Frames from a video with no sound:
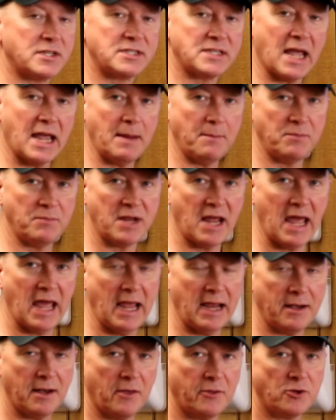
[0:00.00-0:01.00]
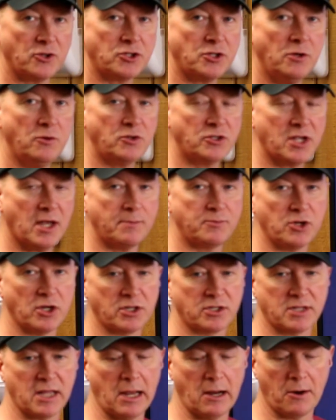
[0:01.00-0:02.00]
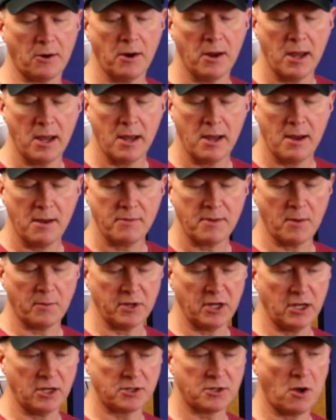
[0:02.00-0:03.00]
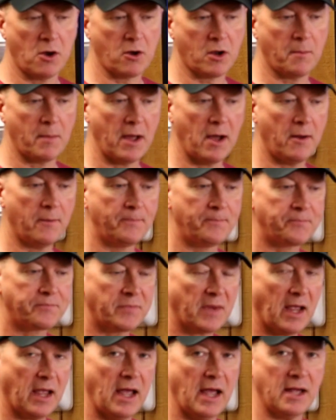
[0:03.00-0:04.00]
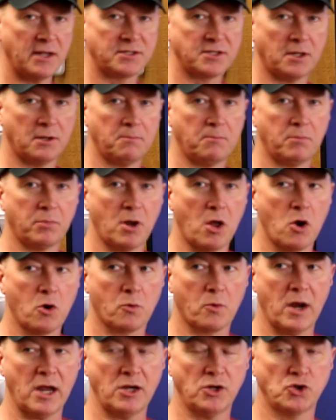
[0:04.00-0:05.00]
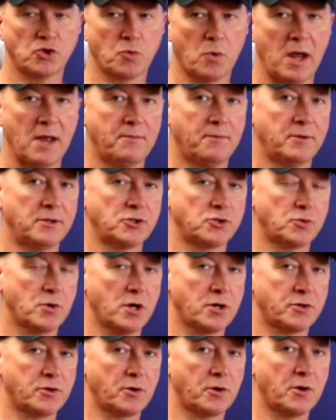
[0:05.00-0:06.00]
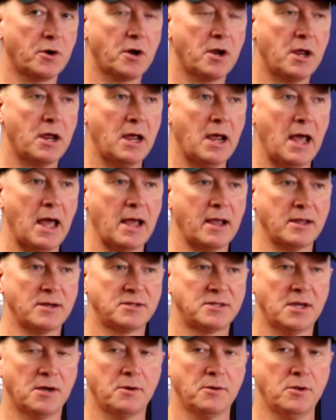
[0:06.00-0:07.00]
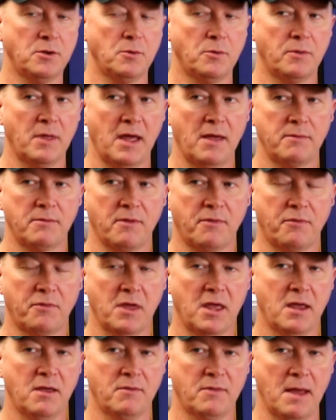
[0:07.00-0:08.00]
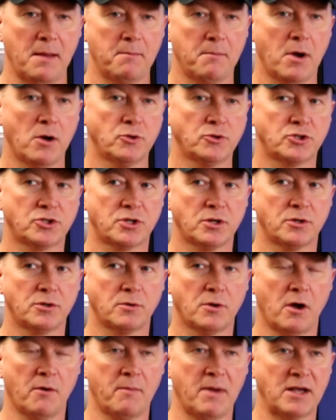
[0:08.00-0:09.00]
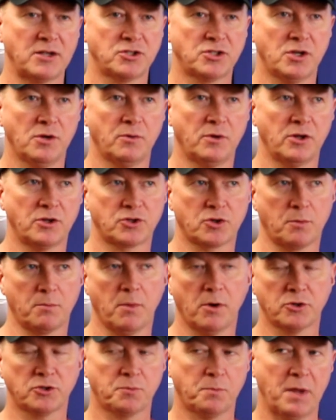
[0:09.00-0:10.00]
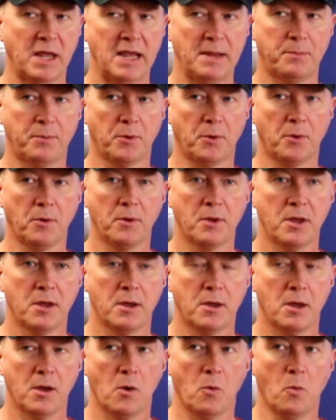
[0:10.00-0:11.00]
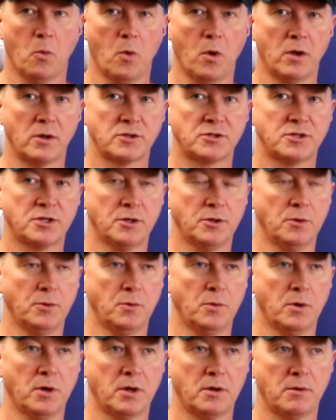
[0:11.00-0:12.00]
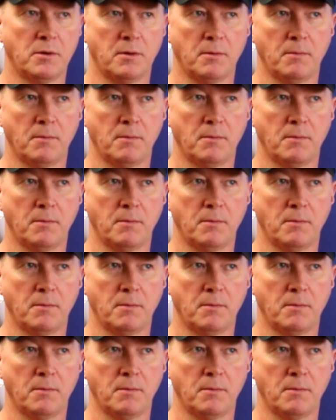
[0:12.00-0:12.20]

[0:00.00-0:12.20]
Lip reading: the same day. Now, there's 2 subjects there that we need to talk about. As a long-range rifle instructor, I can tell you that the thing that most of my students or most people want to